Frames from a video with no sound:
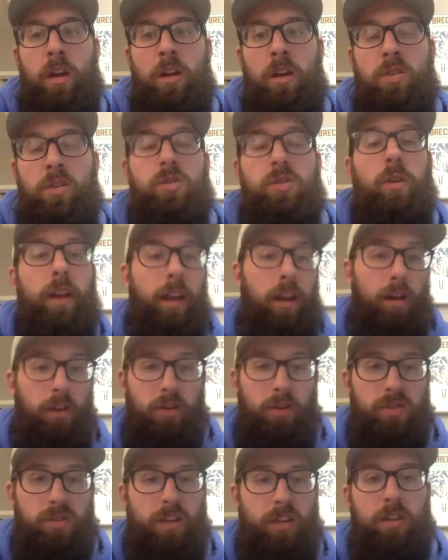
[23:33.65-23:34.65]
So again, I'll
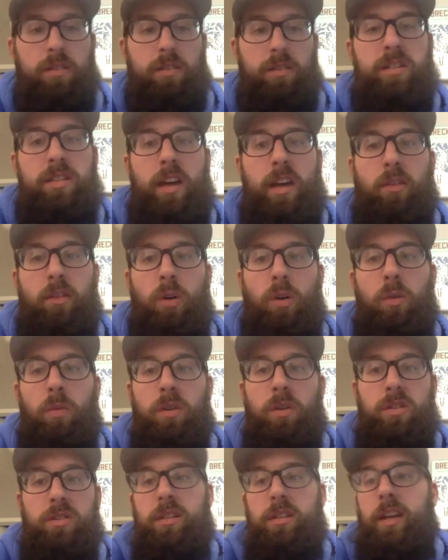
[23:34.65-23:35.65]
use the Seth quote, which
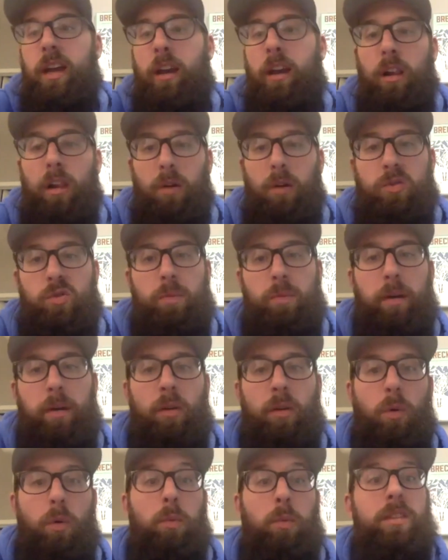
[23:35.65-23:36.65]
is, again, I'll always rebuttal,
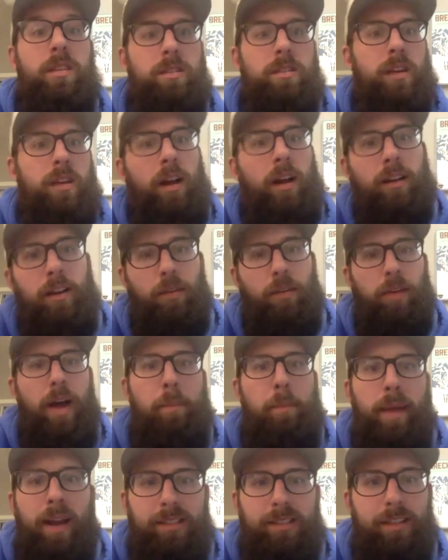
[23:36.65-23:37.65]
well, what is Cutco? Not
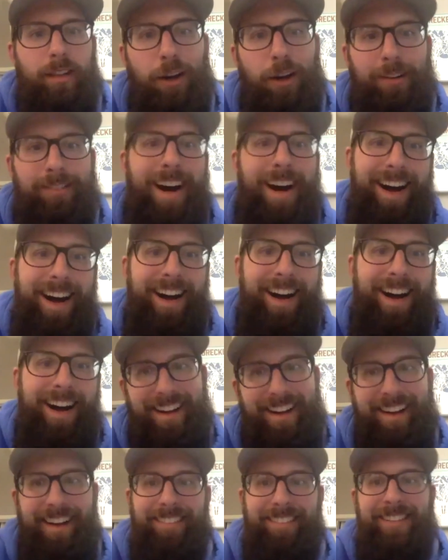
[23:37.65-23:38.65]
Mexico.
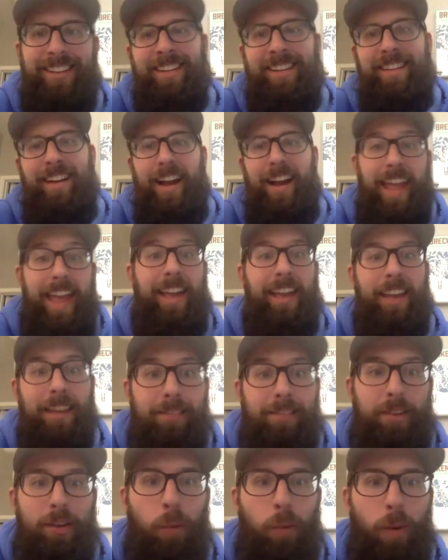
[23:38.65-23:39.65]
I can't give
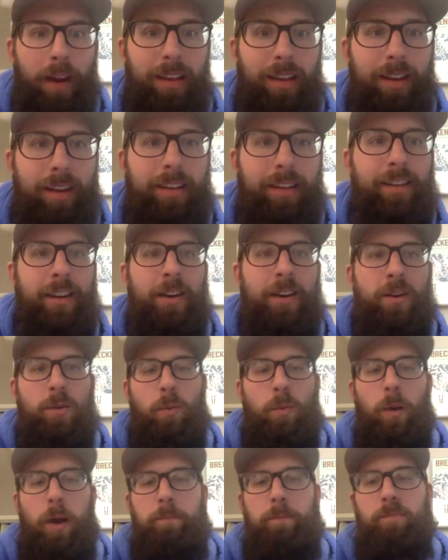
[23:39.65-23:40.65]
it away to you,
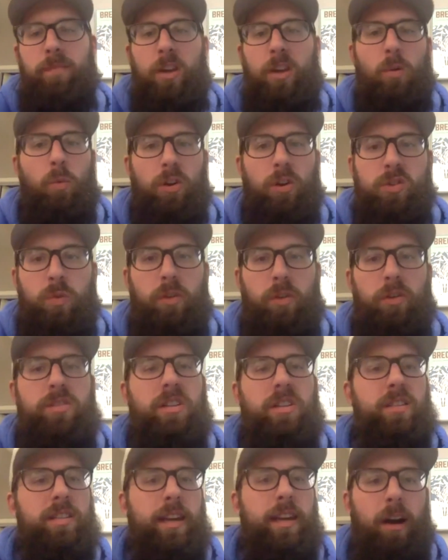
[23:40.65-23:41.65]
right? And it works wonders
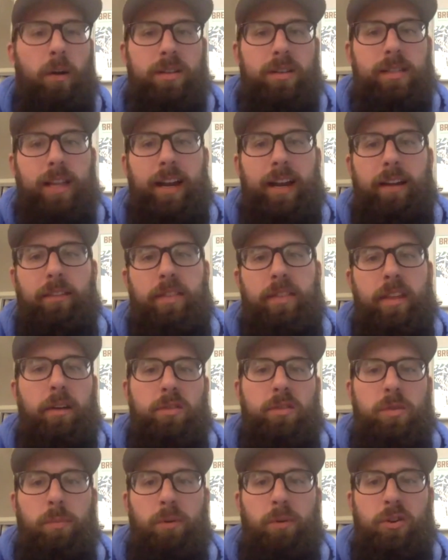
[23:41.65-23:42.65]
because they always laugh and they always
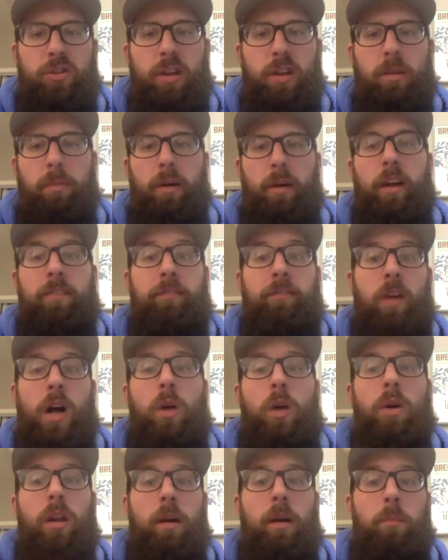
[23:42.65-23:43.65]
appreciate it. But I follow
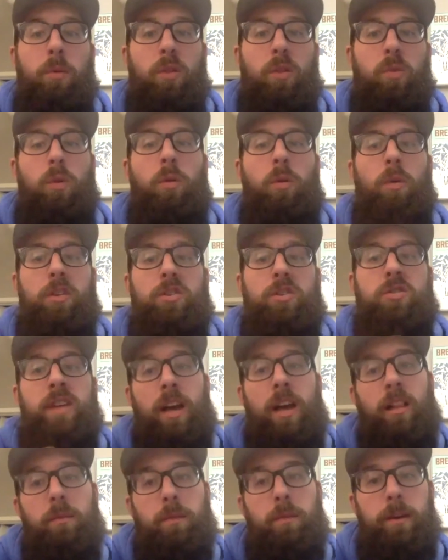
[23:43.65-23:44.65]
it up with, well, what you're
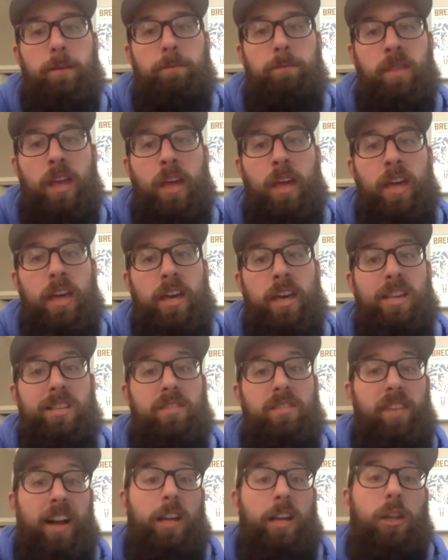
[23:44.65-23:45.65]
telling me is if
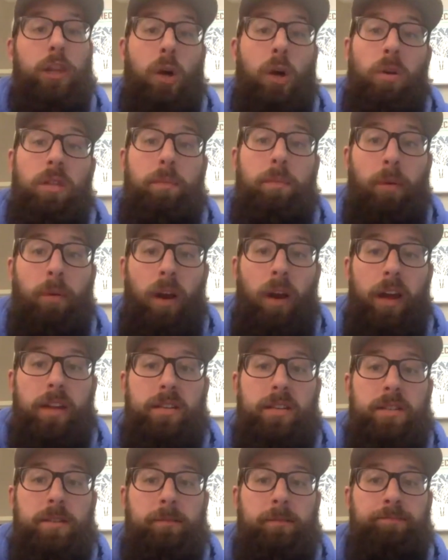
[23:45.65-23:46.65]
I could lower the
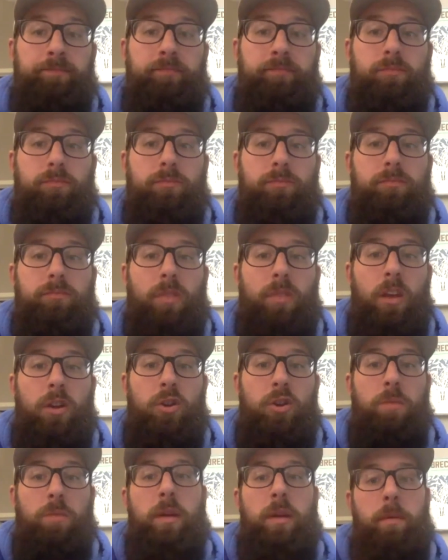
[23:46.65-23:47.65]
price,
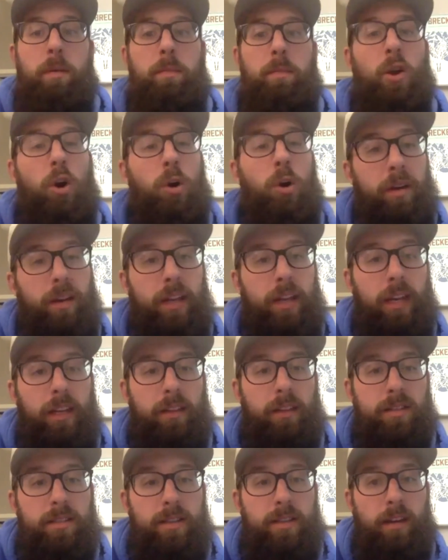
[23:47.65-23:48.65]
you'd maybe be open to getting the
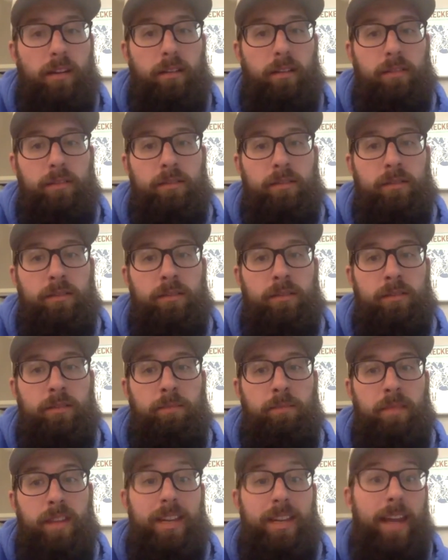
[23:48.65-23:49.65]
set.
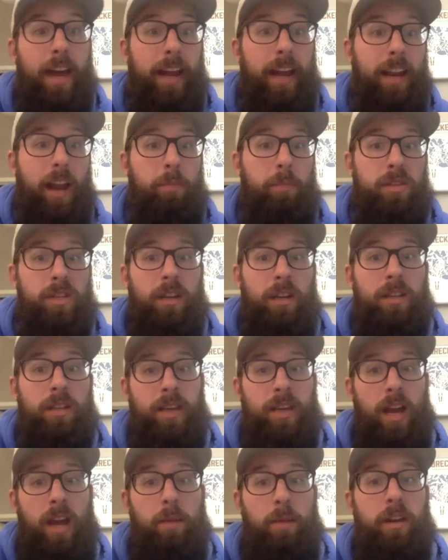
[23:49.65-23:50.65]
And 99% of the
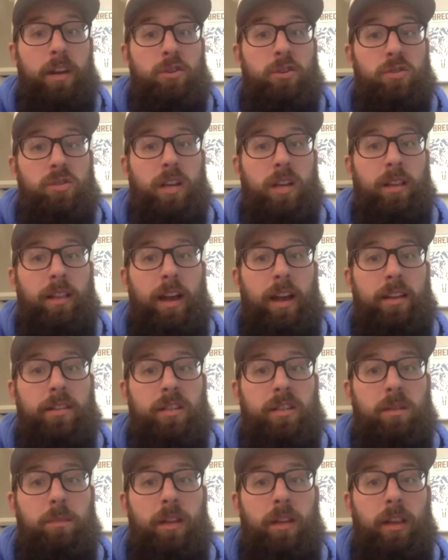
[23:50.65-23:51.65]
time, an interested client's
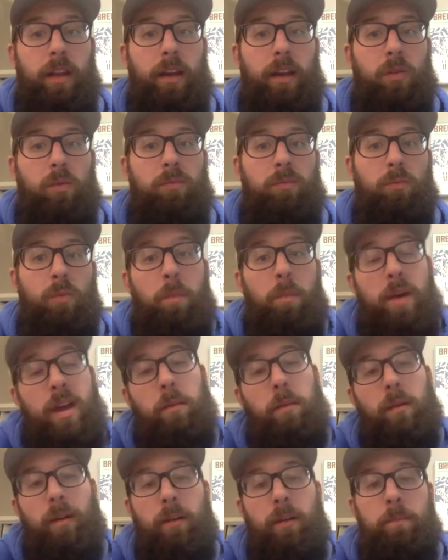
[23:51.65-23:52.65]
going to be like, well,
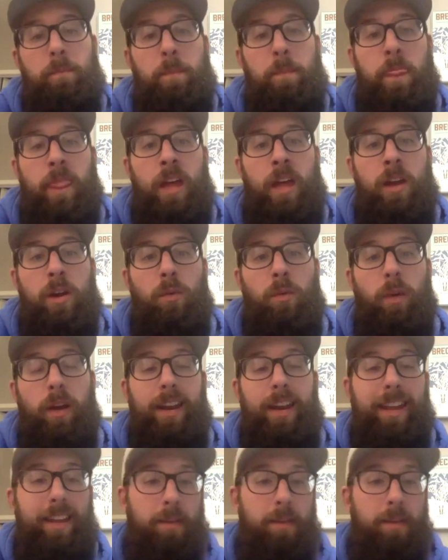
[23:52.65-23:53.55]
maybe, right?